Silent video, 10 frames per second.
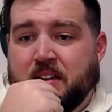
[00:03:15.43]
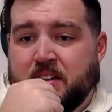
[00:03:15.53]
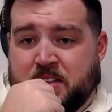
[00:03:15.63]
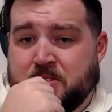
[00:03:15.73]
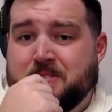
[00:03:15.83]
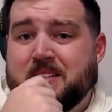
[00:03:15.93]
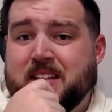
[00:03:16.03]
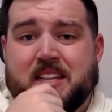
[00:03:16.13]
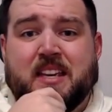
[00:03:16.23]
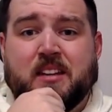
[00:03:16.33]
did you see
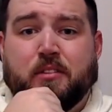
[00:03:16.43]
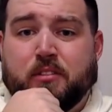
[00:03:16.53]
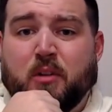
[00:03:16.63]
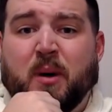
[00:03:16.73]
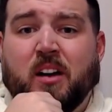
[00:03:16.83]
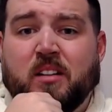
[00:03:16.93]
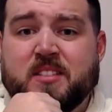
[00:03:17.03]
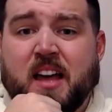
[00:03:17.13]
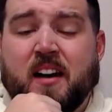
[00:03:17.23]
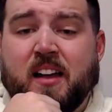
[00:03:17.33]
Deacon Hill throw a ball on
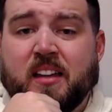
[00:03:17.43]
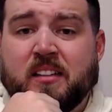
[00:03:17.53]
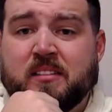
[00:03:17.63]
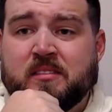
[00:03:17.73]
Saturday?